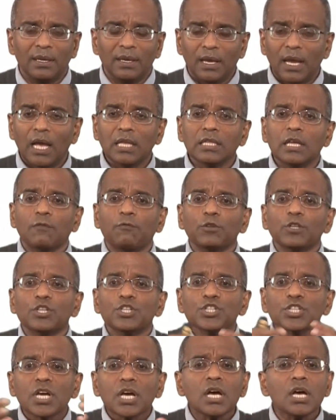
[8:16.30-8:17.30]
And therefore, the
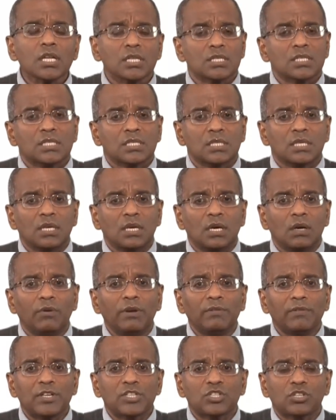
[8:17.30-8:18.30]
chance we
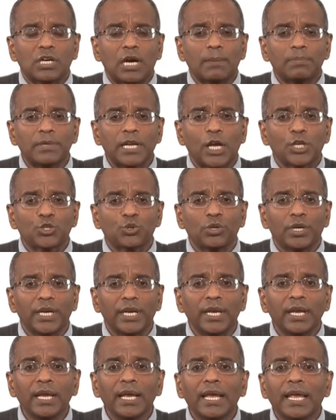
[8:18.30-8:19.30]
will ascribe naturally
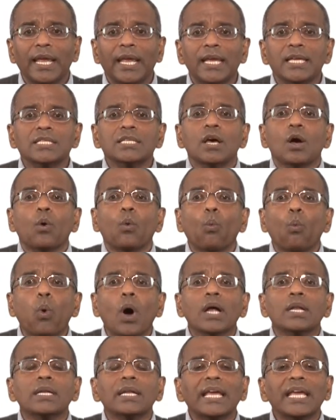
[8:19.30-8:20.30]
is
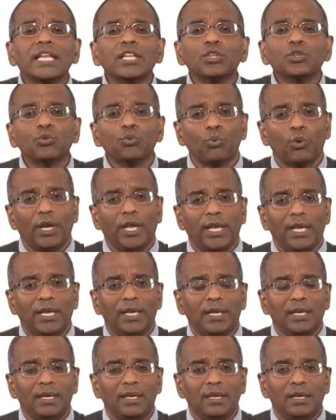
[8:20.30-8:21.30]
1 in 3,
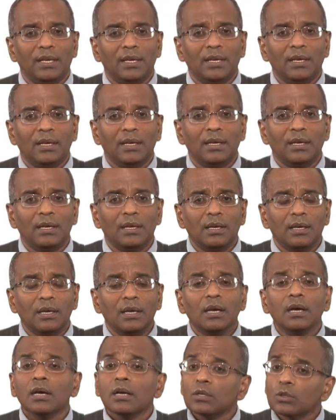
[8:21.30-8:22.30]

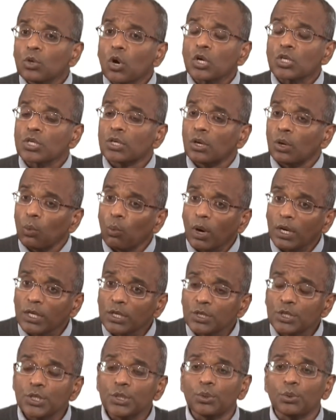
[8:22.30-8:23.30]
not 1
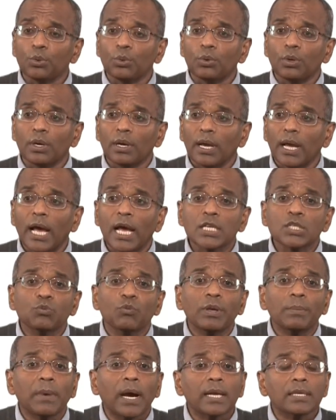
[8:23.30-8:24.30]
in 2, as
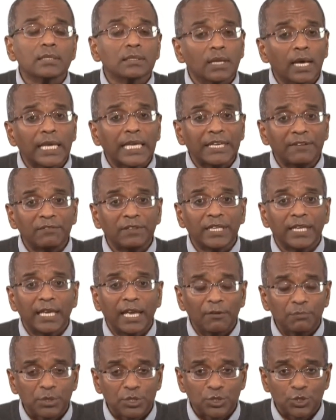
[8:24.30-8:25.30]
we might naively
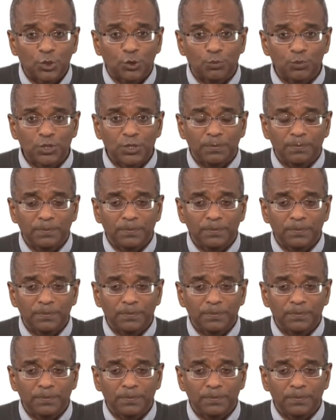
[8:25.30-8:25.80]
have presumed.